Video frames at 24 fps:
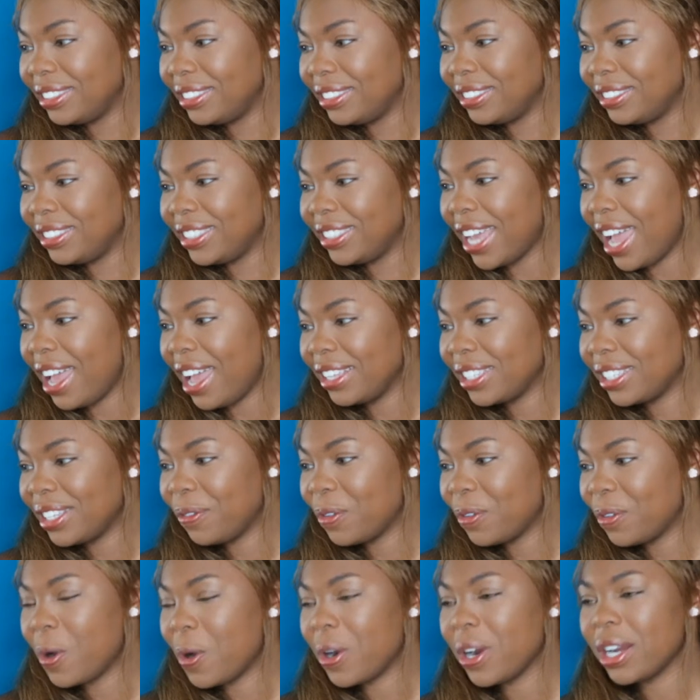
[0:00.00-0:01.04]
Yes, of
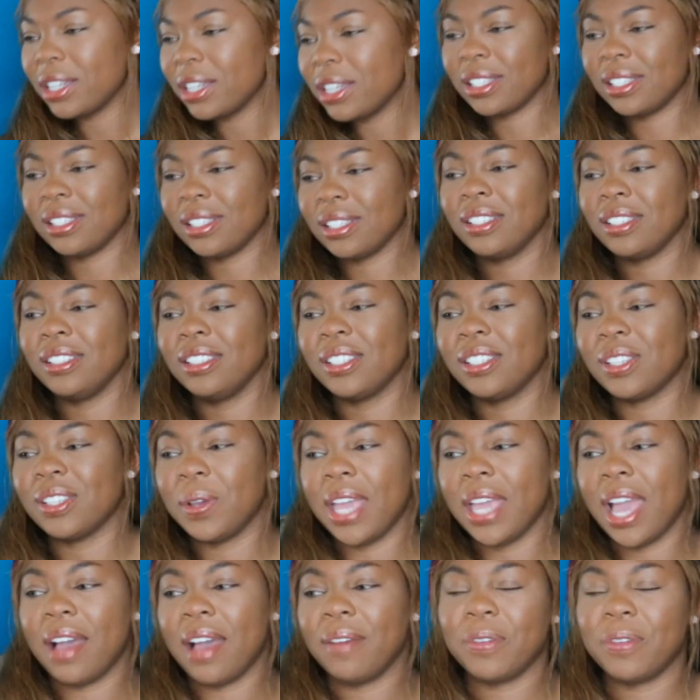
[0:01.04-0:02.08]
course. So
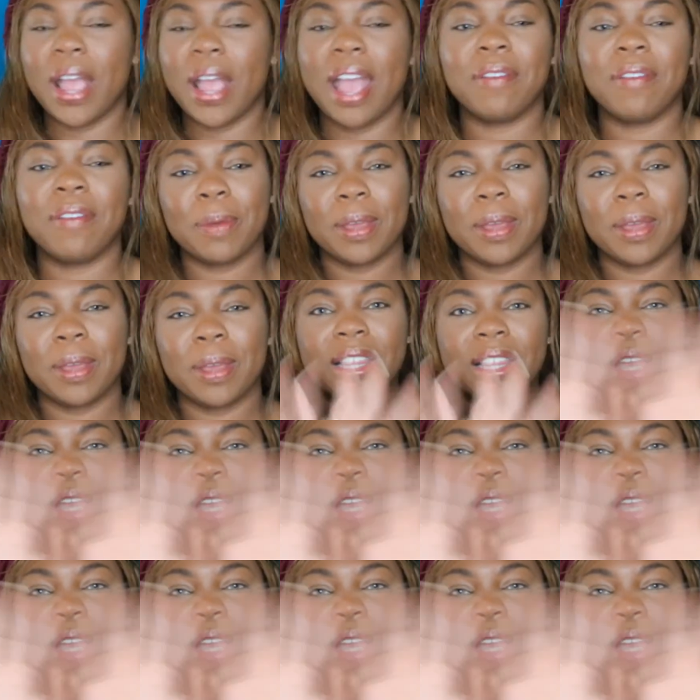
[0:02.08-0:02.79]
yeah, for everybody, like,